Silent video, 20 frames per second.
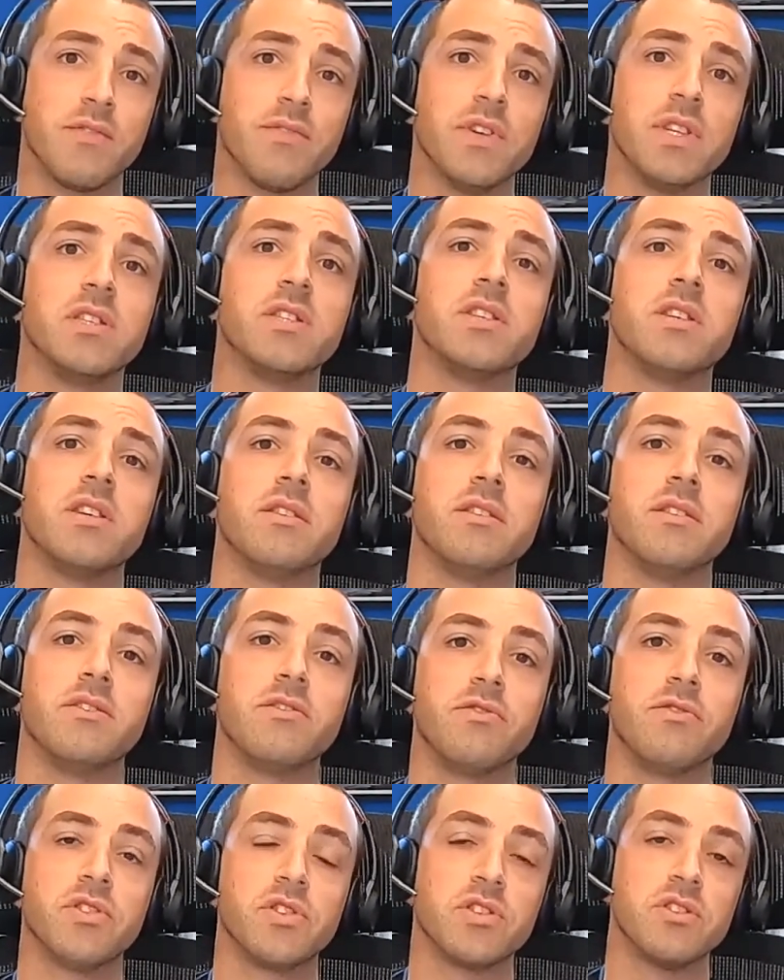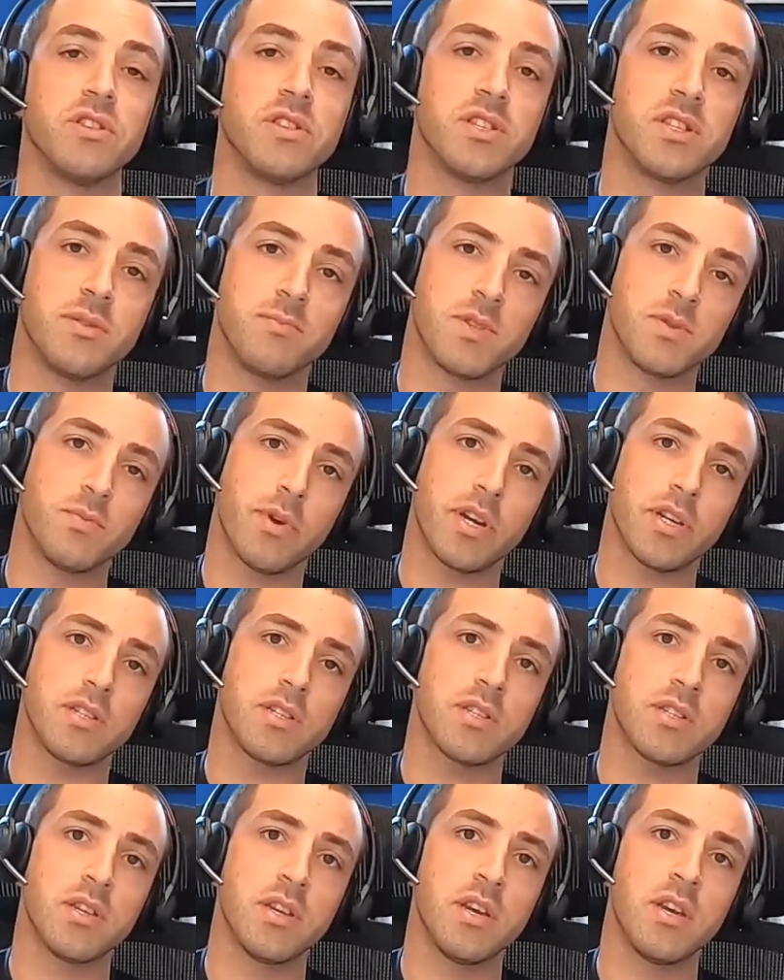fits in, the traditional SIEM
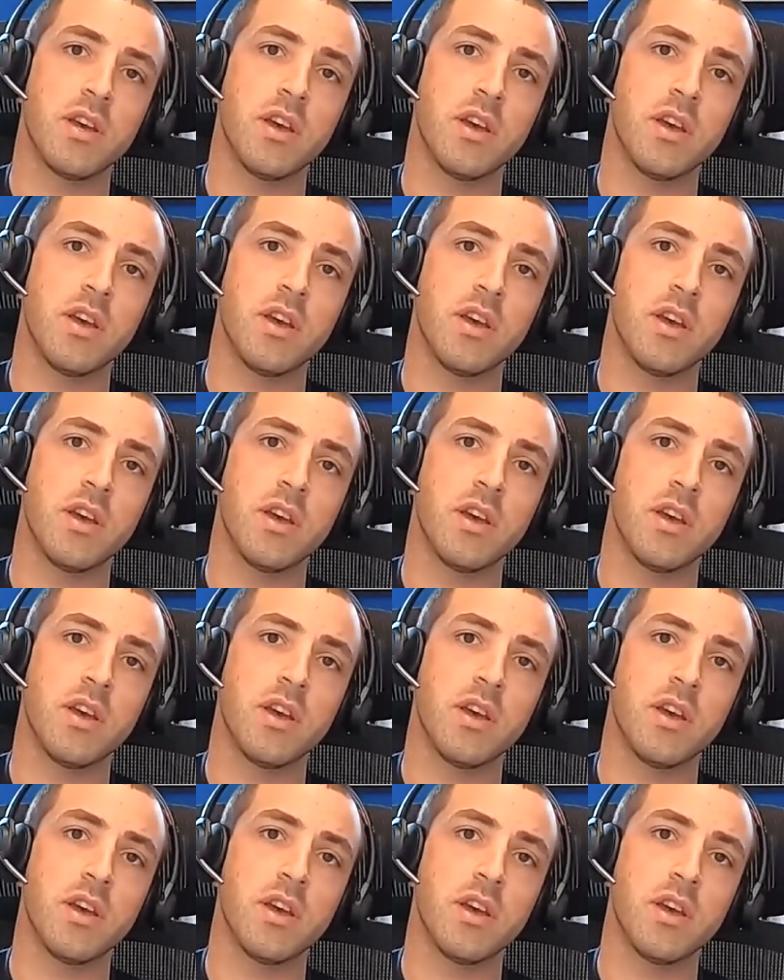space,